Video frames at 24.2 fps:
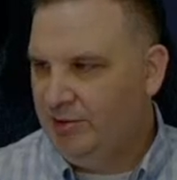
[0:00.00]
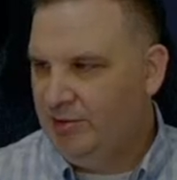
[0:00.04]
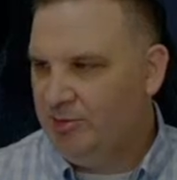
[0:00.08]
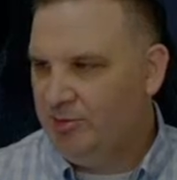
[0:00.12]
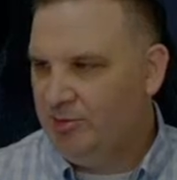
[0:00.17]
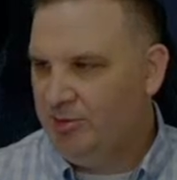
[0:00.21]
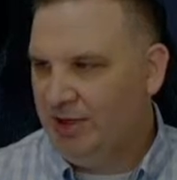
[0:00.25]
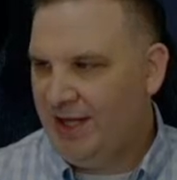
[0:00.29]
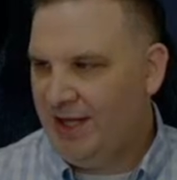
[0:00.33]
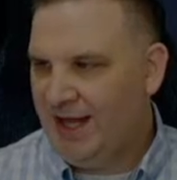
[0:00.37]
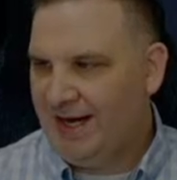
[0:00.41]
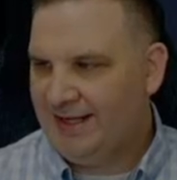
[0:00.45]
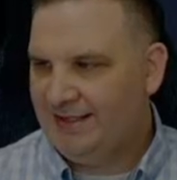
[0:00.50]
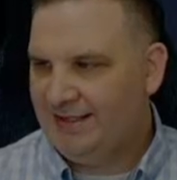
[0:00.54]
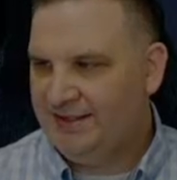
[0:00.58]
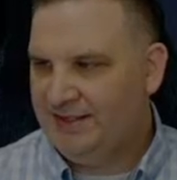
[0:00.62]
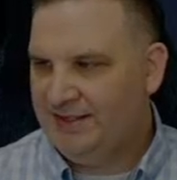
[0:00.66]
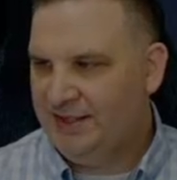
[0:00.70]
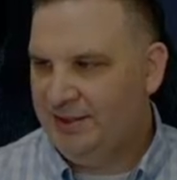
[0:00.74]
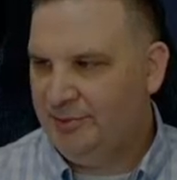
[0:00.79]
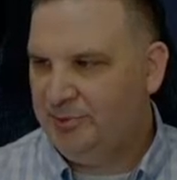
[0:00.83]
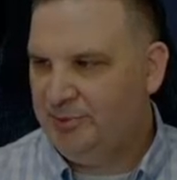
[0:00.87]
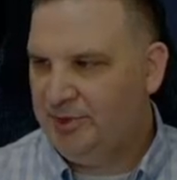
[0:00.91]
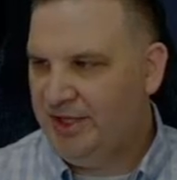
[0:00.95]
Black
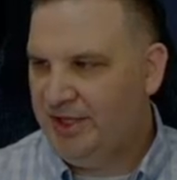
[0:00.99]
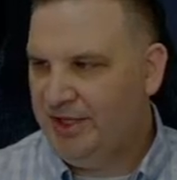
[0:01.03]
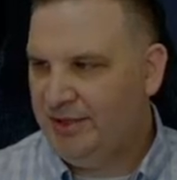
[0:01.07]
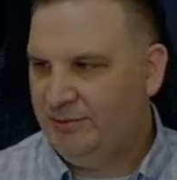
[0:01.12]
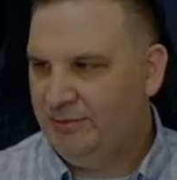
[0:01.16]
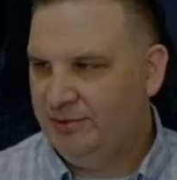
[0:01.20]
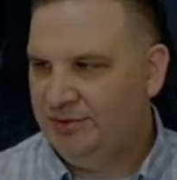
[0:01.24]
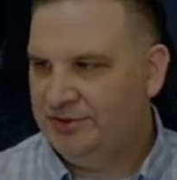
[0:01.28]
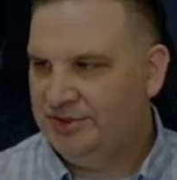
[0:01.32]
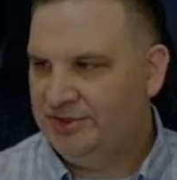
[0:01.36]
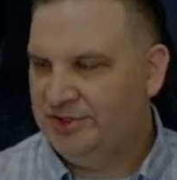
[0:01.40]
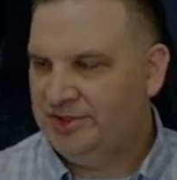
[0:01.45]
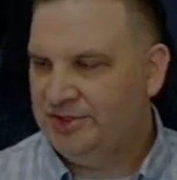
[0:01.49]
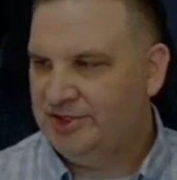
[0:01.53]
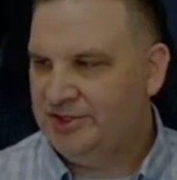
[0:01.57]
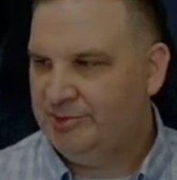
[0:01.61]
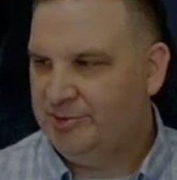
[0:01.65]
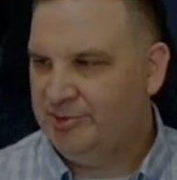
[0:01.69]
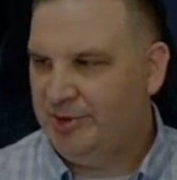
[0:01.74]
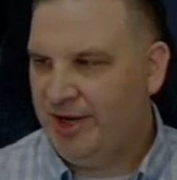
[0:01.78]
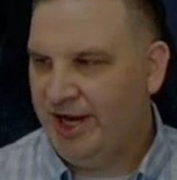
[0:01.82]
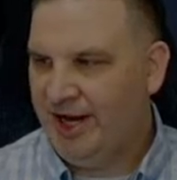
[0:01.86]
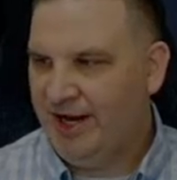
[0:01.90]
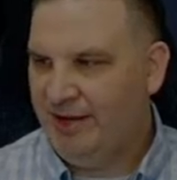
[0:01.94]
tip equals
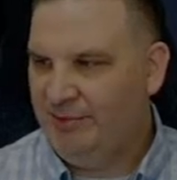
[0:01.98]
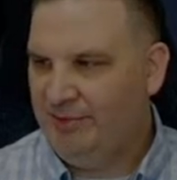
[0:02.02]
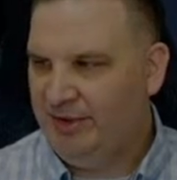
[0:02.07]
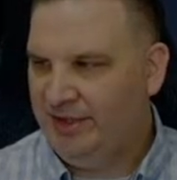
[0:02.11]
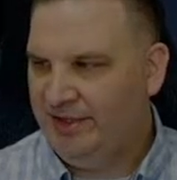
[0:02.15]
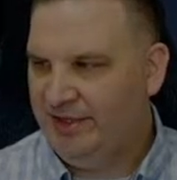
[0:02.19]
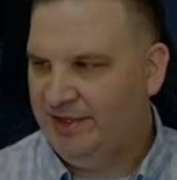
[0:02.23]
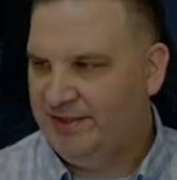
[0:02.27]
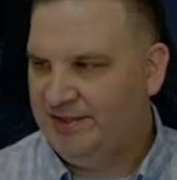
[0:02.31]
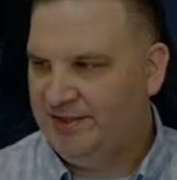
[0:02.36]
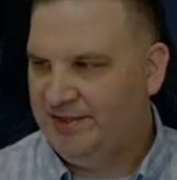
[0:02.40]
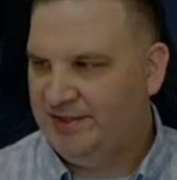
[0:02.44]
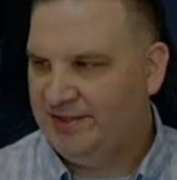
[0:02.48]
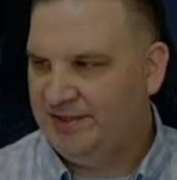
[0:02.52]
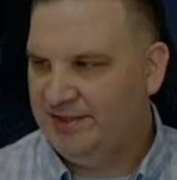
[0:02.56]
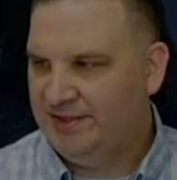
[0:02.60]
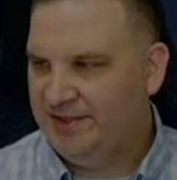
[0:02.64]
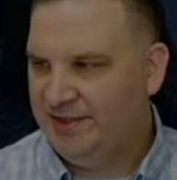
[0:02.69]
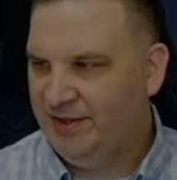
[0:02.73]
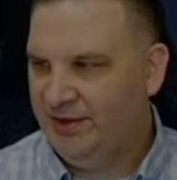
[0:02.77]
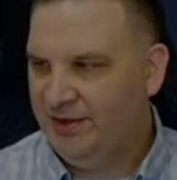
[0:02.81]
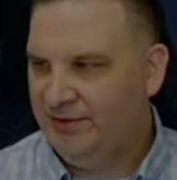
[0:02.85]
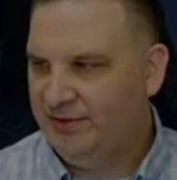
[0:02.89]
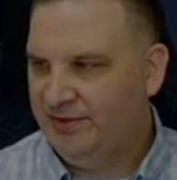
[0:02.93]
spy because he's
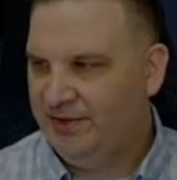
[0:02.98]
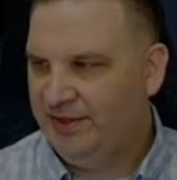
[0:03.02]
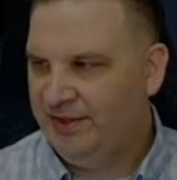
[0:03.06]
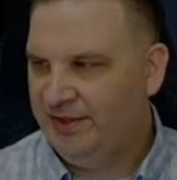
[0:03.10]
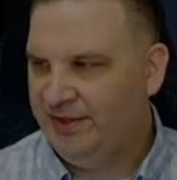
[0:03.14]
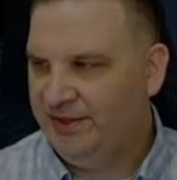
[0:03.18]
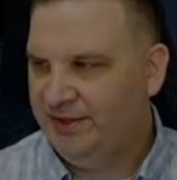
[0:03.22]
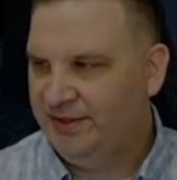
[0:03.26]
stealthy.